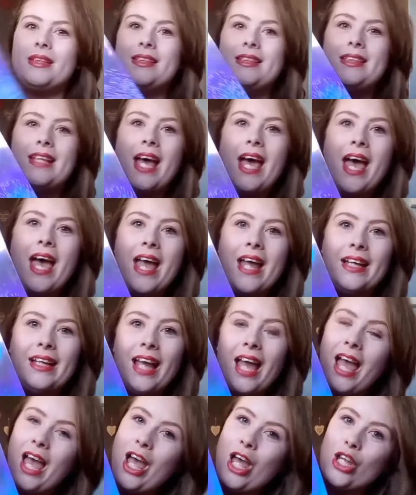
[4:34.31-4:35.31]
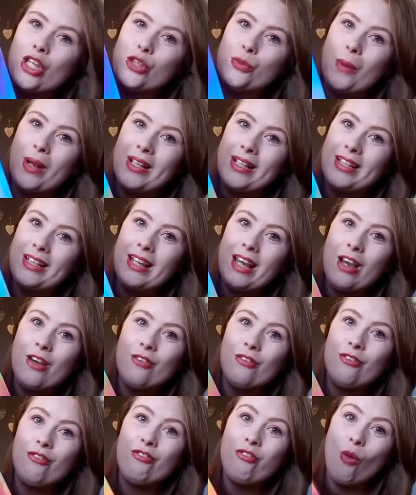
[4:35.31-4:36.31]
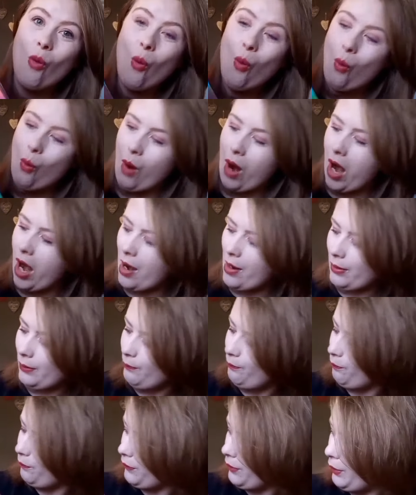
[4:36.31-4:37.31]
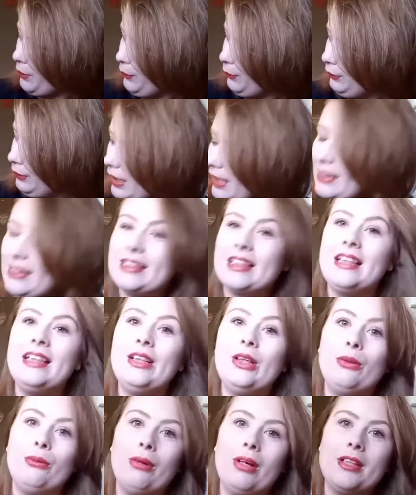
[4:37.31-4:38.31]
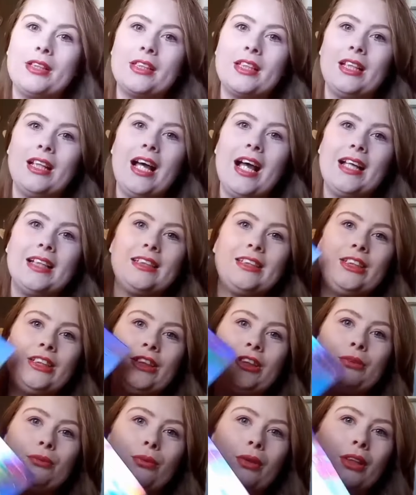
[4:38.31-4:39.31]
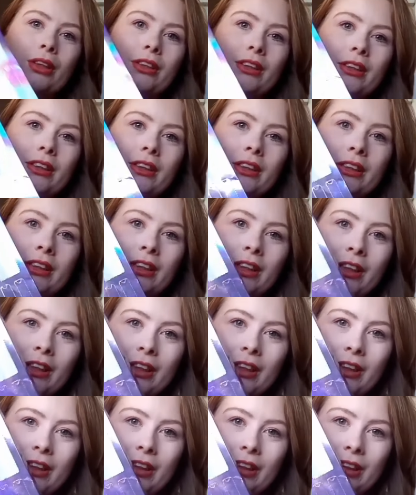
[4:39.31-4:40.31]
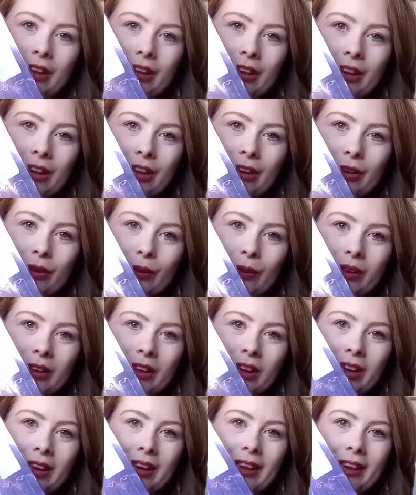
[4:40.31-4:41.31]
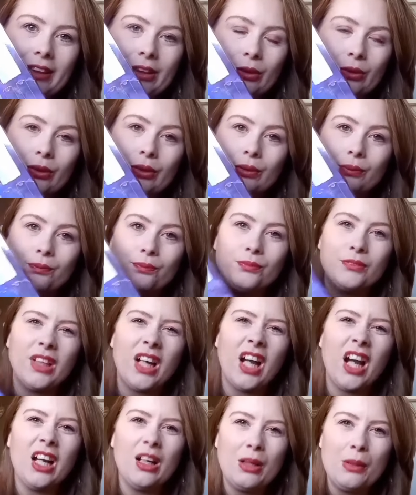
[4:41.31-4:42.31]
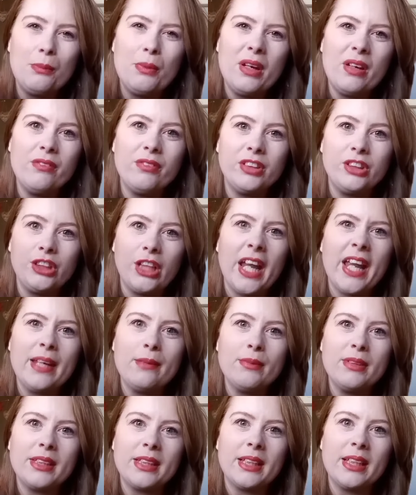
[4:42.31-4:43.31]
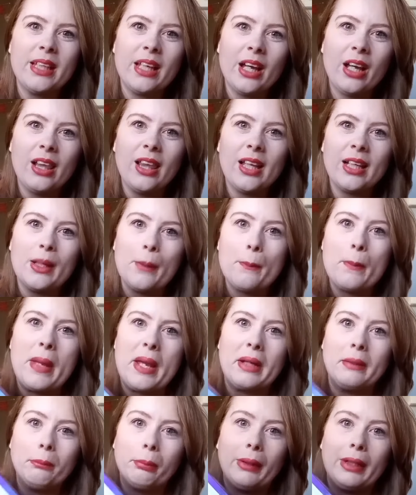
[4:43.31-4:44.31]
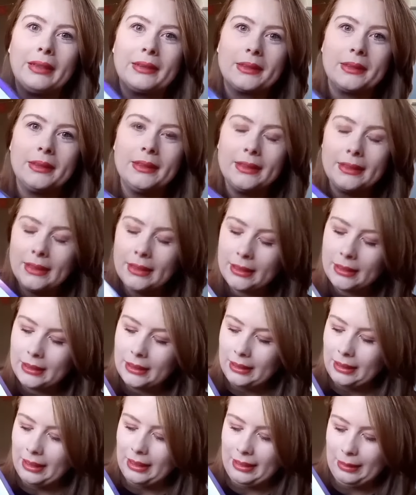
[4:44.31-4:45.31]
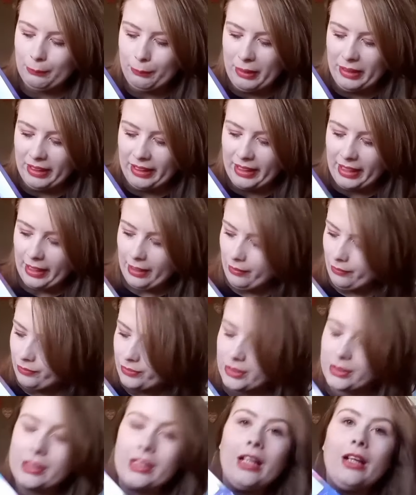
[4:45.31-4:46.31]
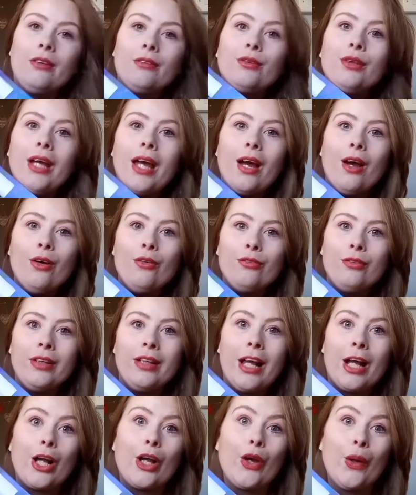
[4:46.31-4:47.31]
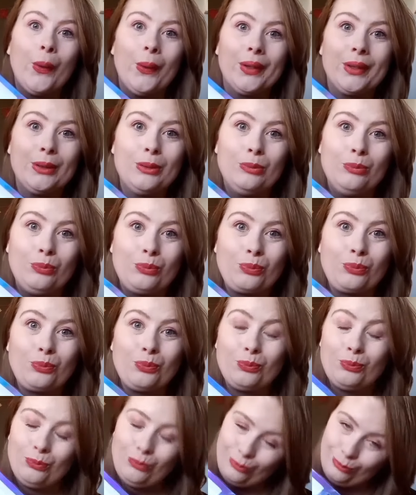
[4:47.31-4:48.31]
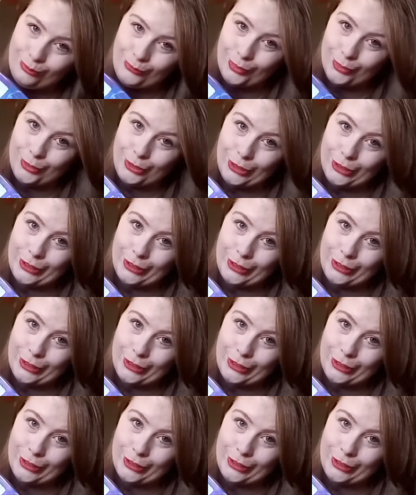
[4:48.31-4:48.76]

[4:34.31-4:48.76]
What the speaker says: day 24. And it's a little one. So the last two ones, two doors are little. A bit of a shame, isn't it? I like a big present, a big gift. So yeah, hopefully they're good. Just